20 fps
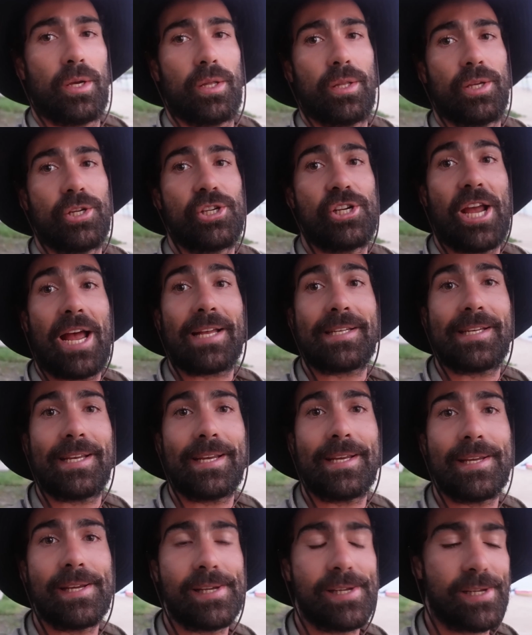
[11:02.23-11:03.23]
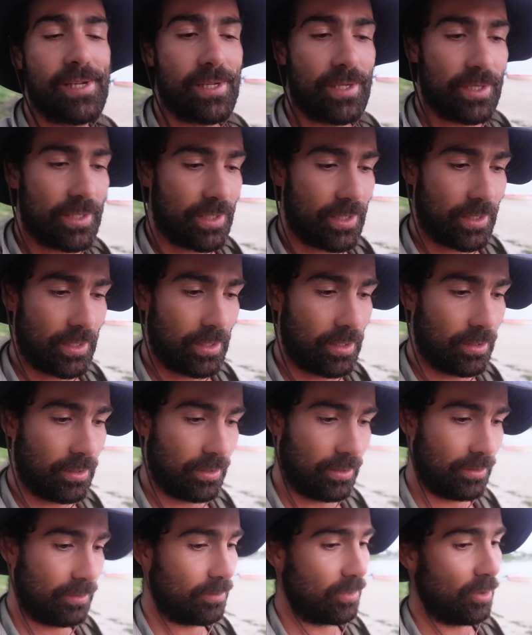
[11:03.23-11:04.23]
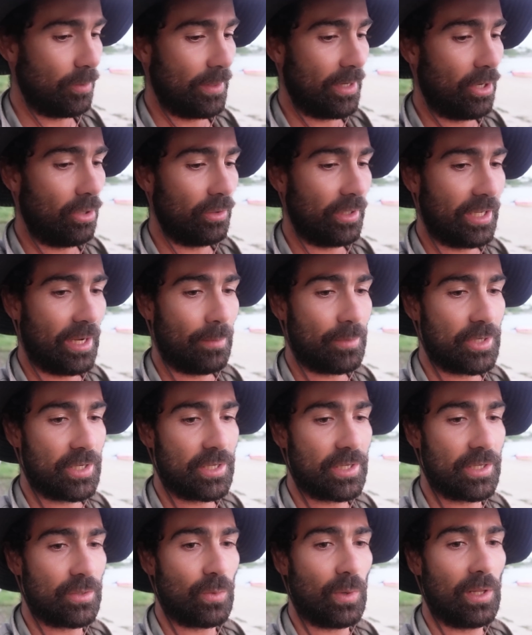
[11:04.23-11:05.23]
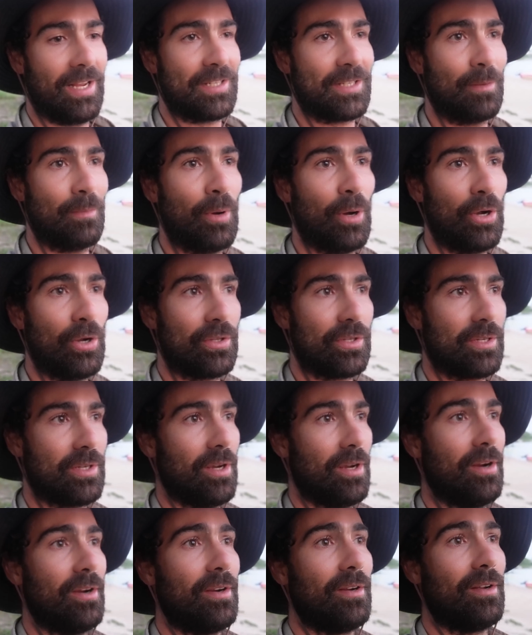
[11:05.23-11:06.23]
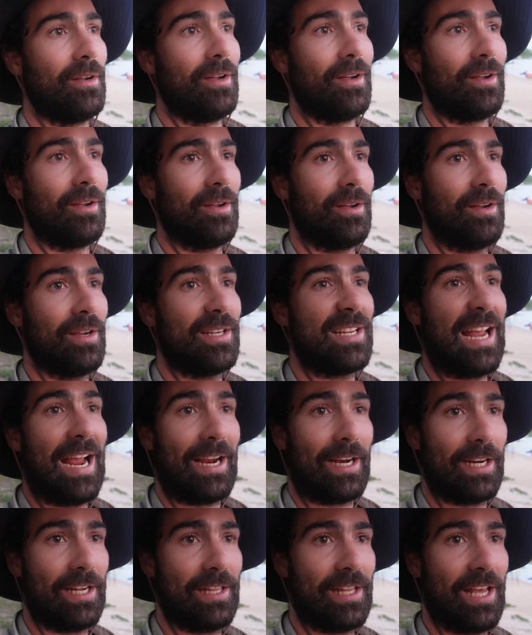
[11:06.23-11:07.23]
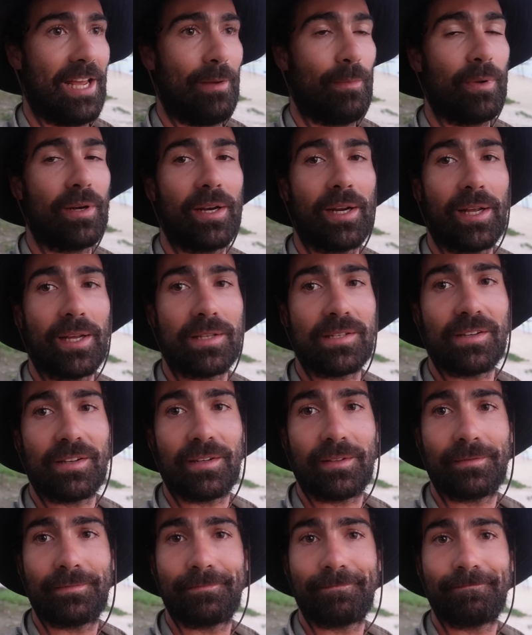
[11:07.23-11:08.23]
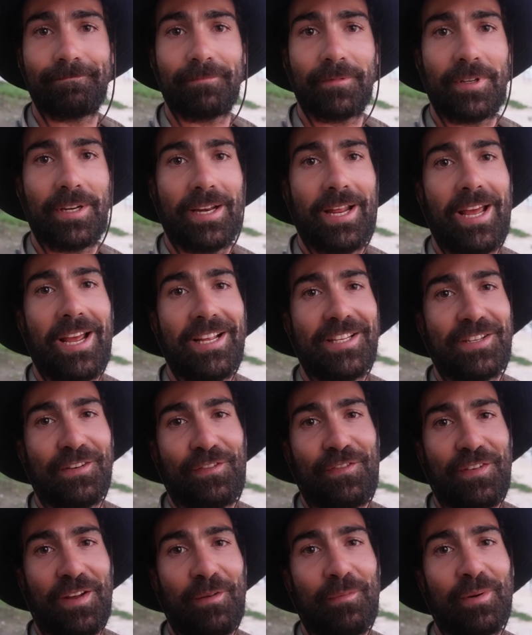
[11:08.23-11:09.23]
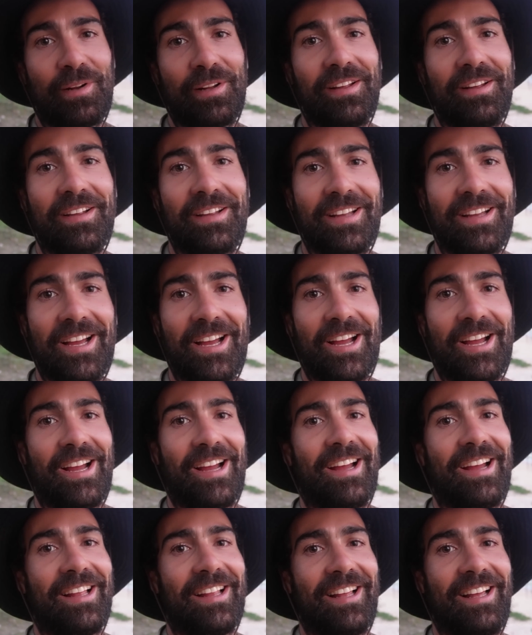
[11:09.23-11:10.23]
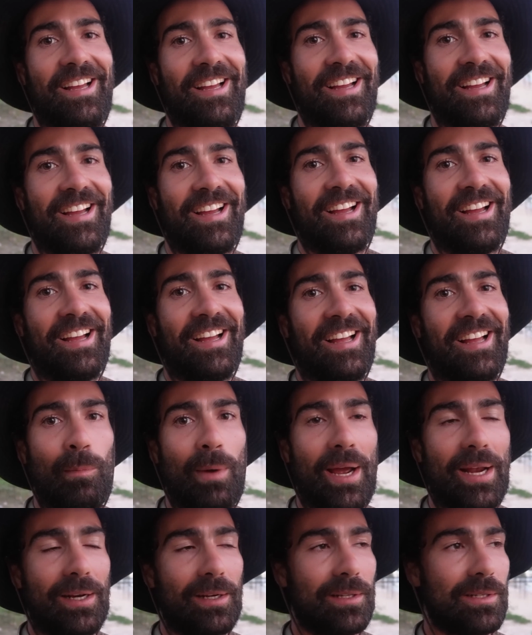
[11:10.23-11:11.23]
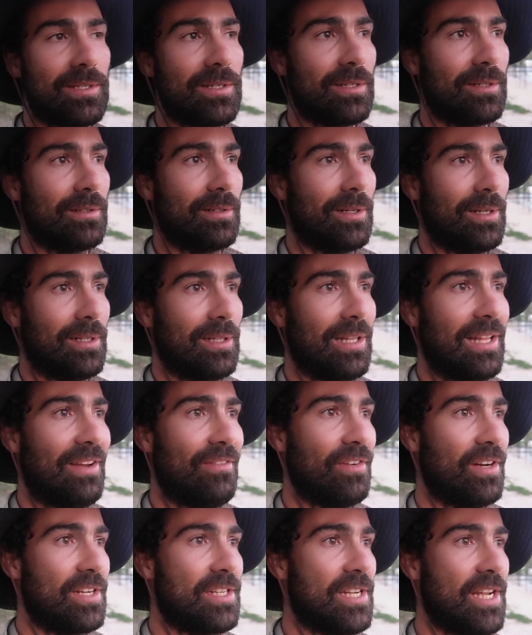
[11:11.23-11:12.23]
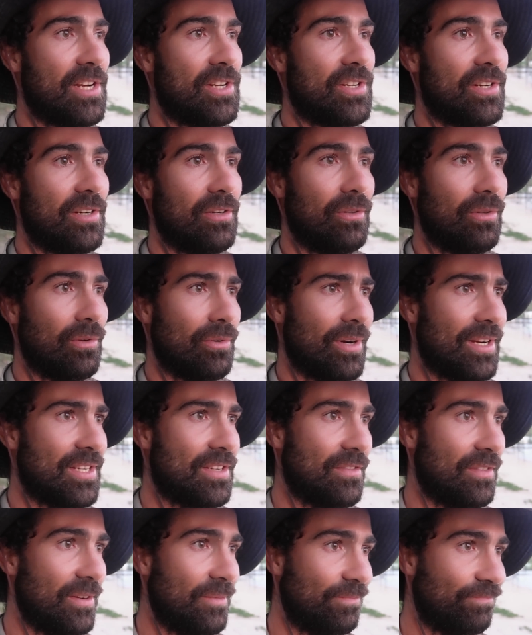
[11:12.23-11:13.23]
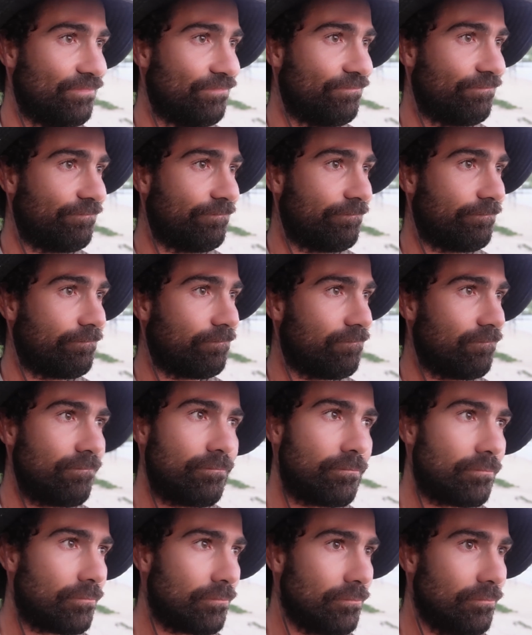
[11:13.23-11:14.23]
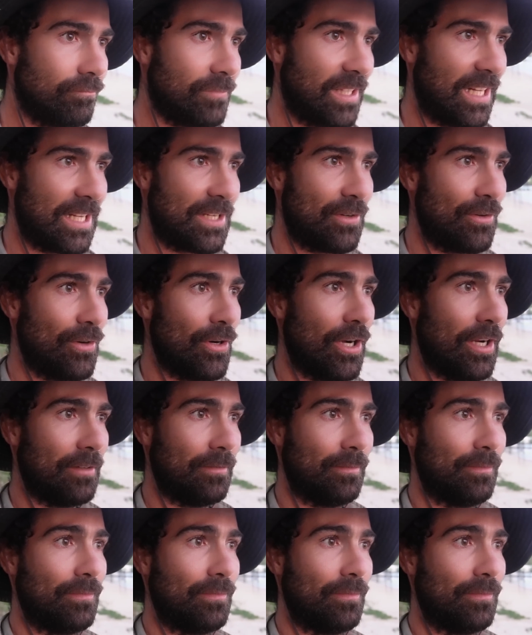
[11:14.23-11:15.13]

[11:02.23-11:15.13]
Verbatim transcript: The chassis is probably holding up just as well as the boat, so it's hanging in there, but needs a fair bit of maintenance and love and attention and all the rest of it. But that's all right.